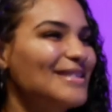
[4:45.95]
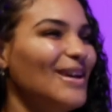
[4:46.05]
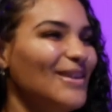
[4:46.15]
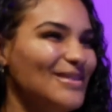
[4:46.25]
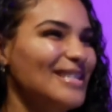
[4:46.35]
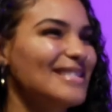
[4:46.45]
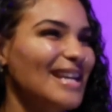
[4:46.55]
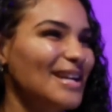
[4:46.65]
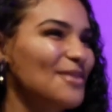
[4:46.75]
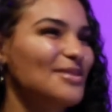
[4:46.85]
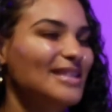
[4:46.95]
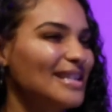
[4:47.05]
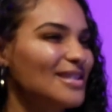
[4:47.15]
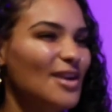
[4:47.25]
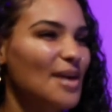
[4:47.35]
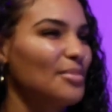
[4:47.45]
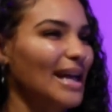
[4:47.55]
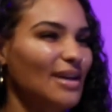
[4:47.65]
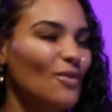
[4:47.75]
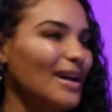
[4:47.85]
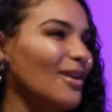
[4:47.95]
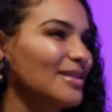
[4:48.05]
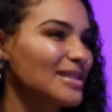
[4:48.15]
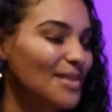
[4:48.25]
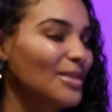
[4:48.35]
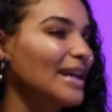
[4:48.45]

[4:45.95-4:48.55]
so just knowing things are not black and white all the time,